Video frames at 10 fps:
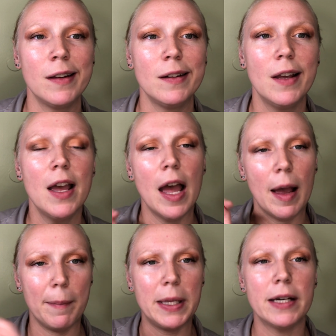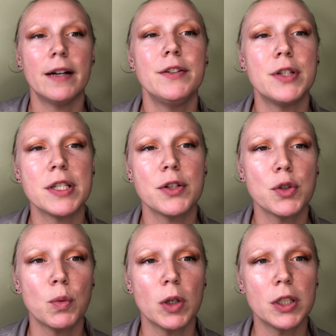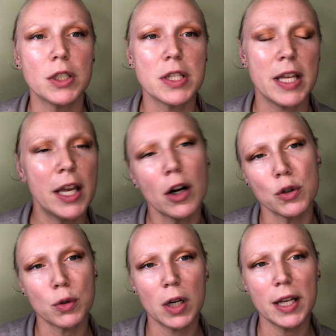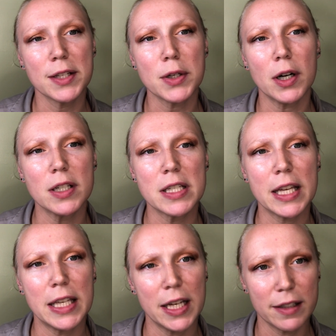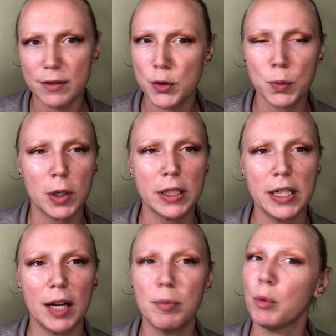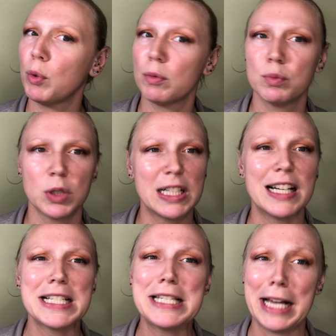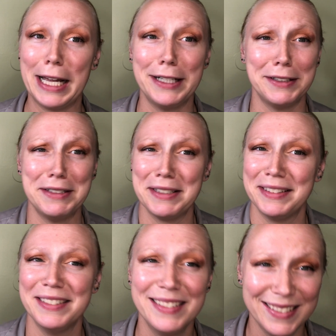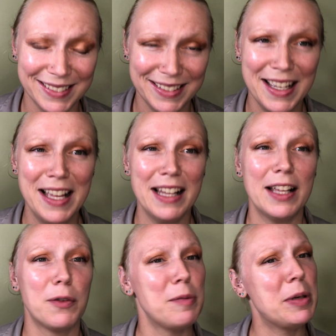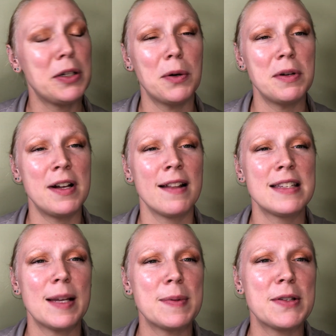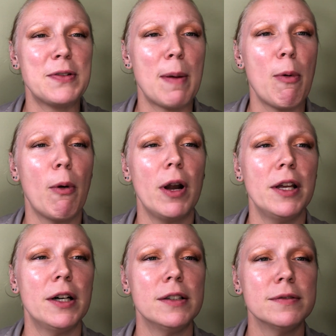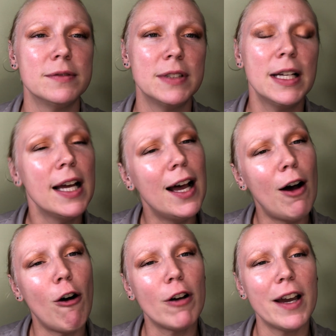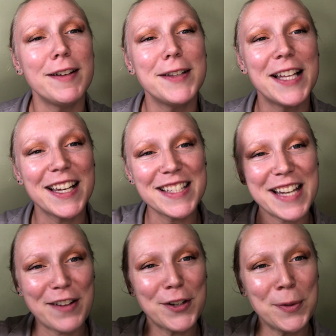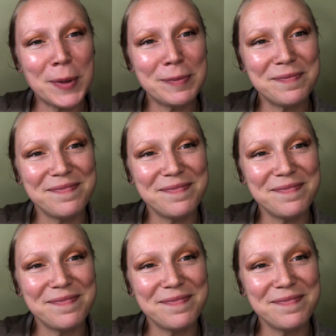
it. And be kind to your essential workers. They are trying as hard as they can, swear to God, but we're kind of tired. Like, we've been going nonstop since February, y'all. Okay, thanks and have a good one.